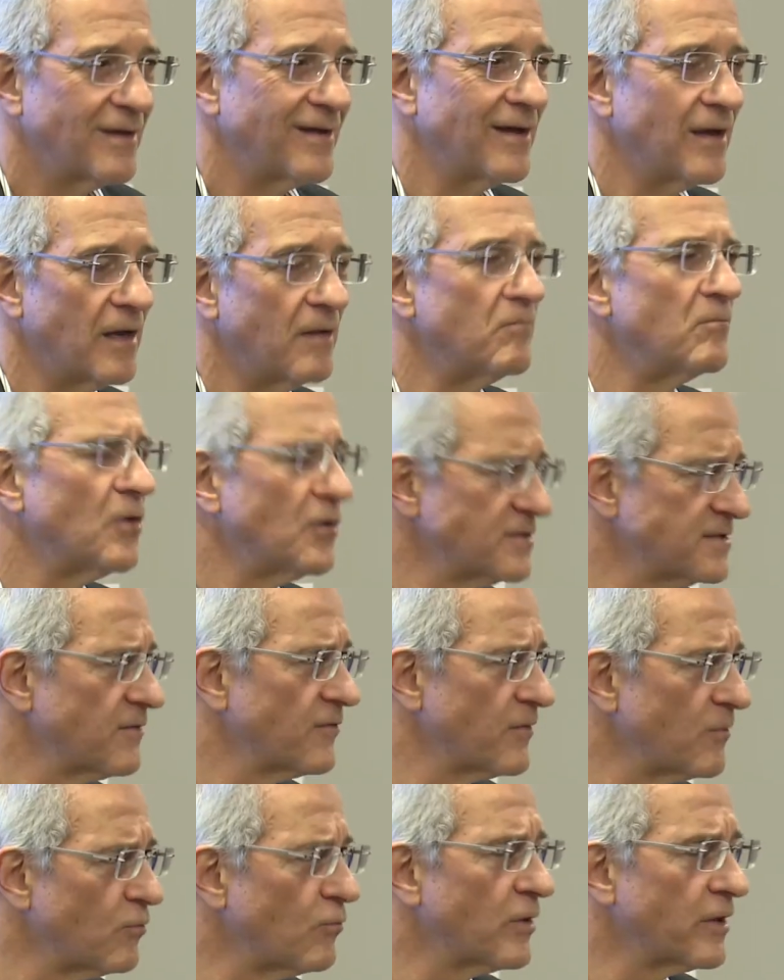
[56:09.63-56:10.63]
Uh, most of
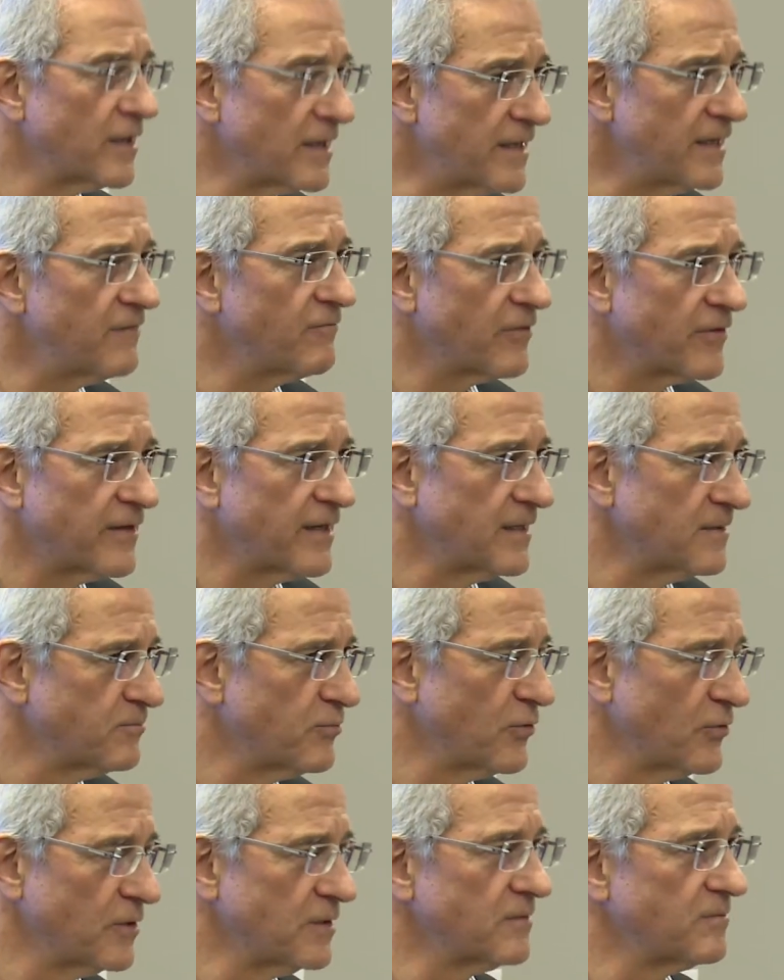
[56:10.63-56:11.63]
them want to leave at that
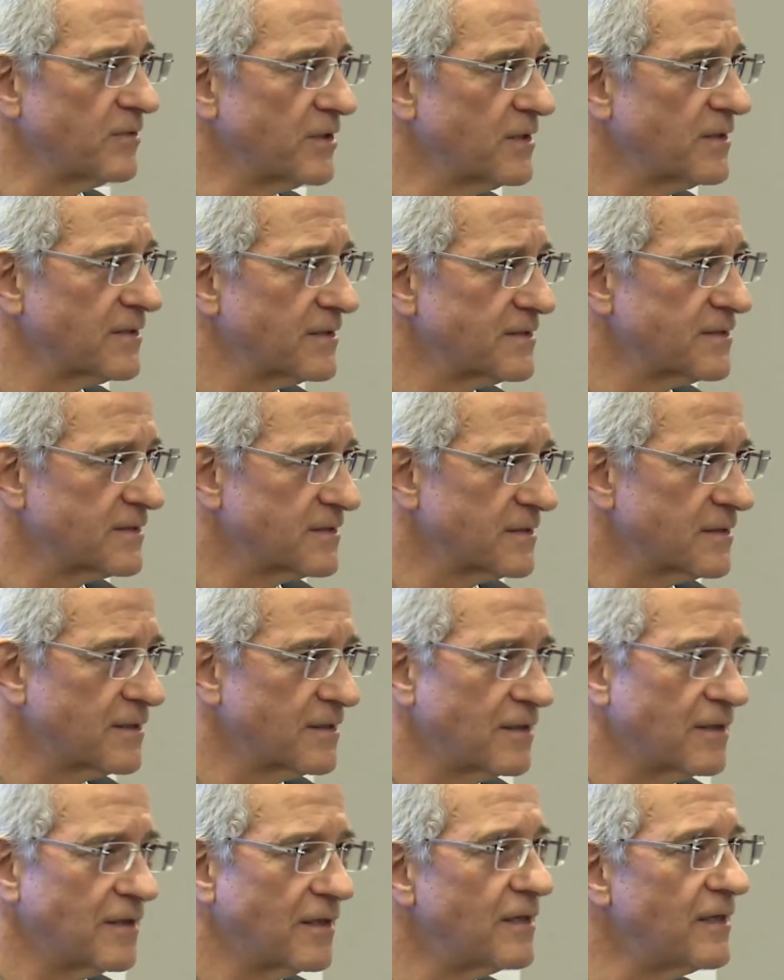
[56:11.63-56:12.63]
point because
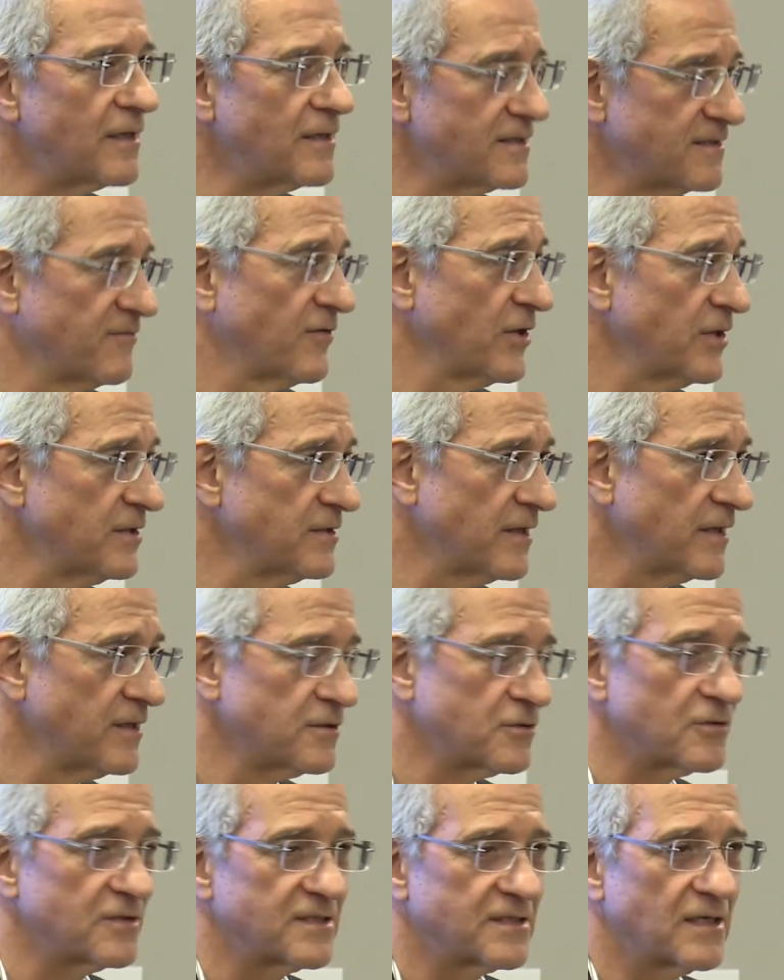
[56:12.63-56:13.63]
uh, it is very
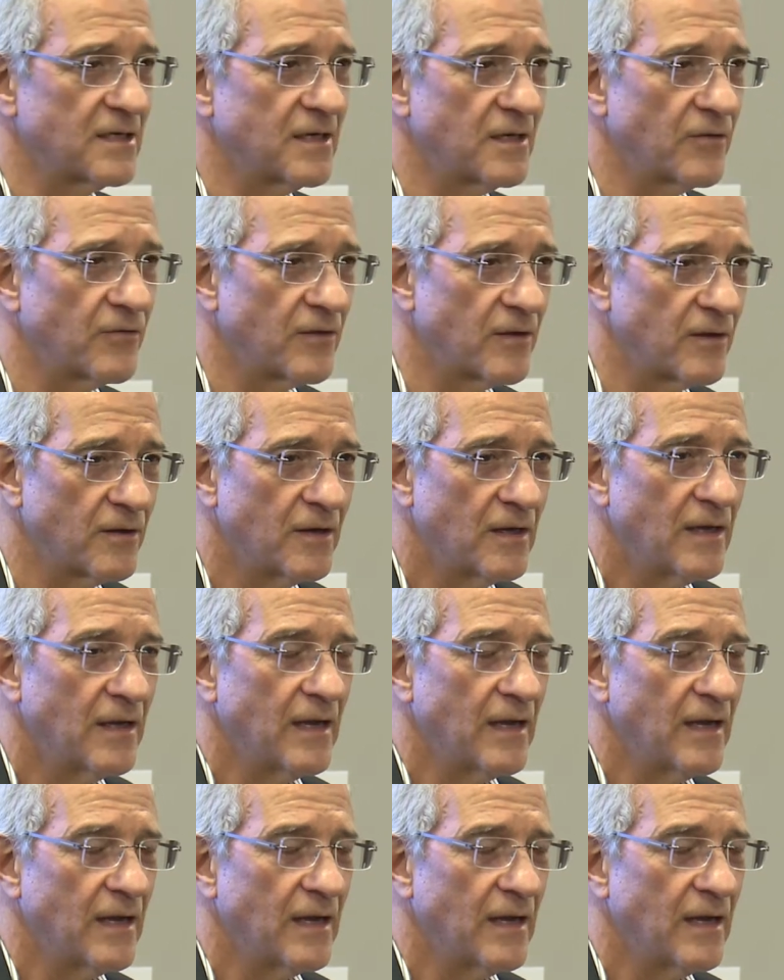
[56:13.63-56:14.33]
dangerous staying there.